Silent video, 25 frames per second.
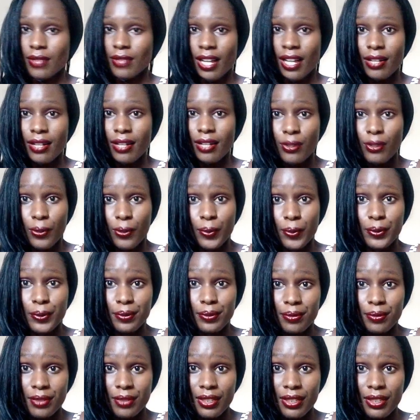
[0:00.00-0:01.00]
alcohol.
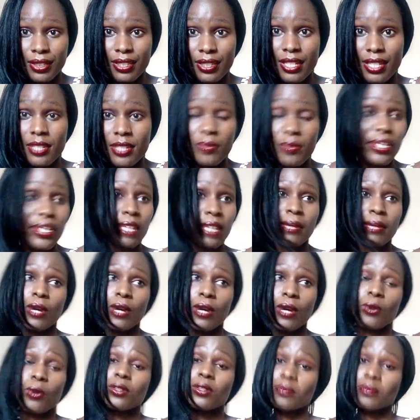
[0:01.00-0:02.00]
Then it became a
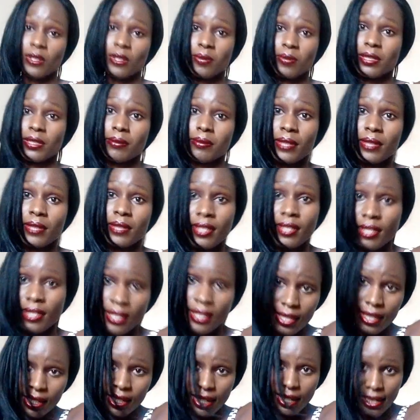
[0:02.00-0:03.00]
whole problem
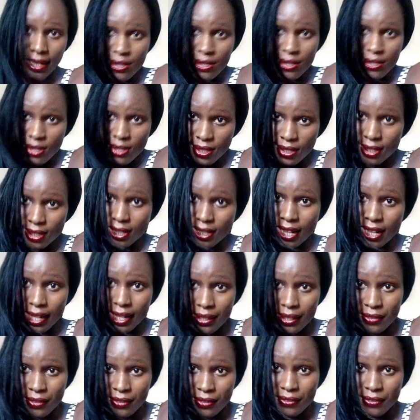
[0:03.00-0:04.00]
later in
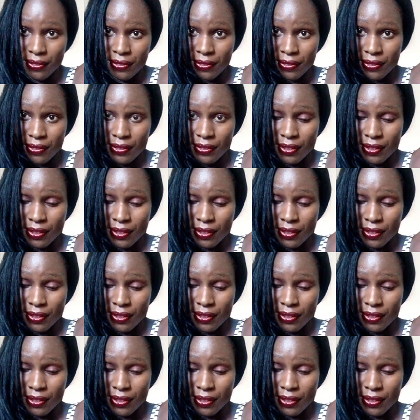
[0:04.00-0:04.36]
life.